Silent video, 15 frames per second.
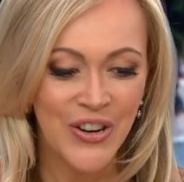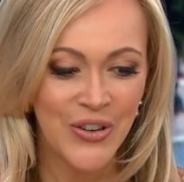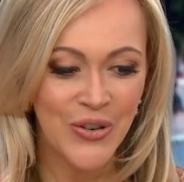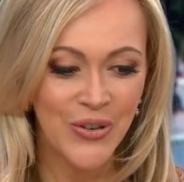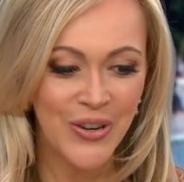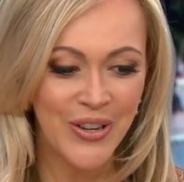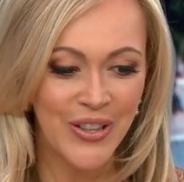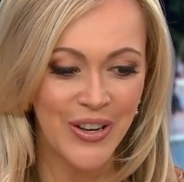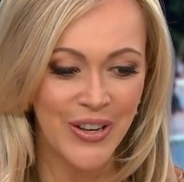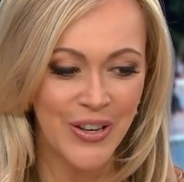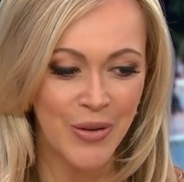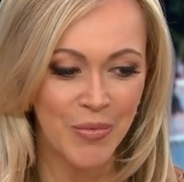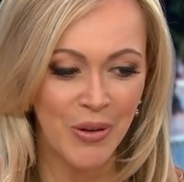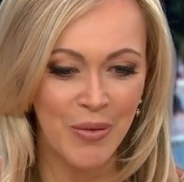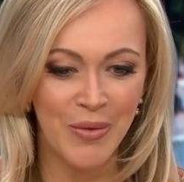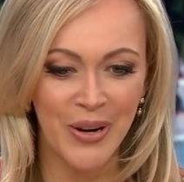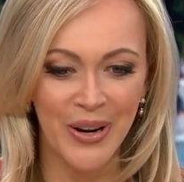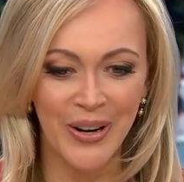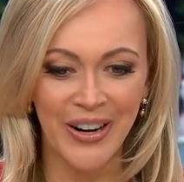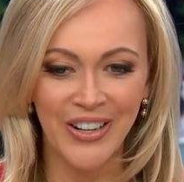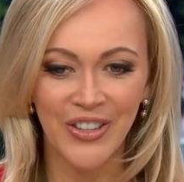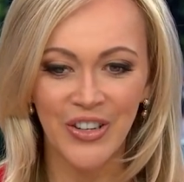During the preliminary
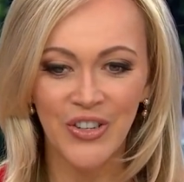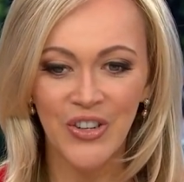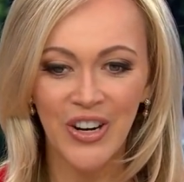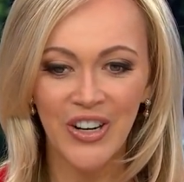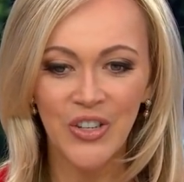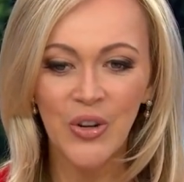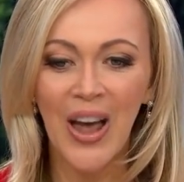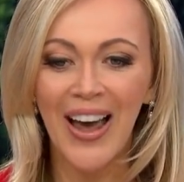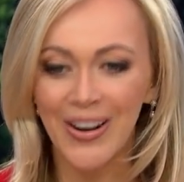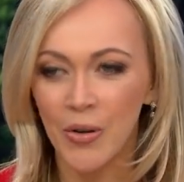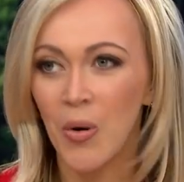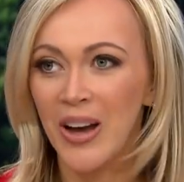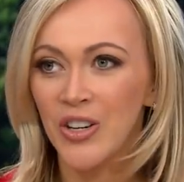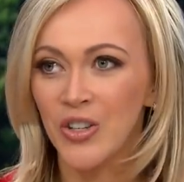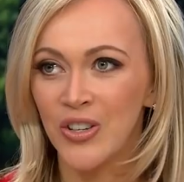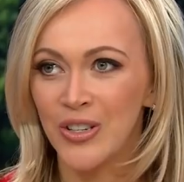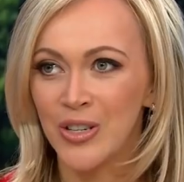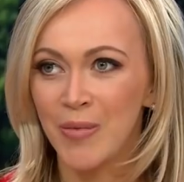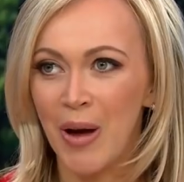hearings, the judge had questions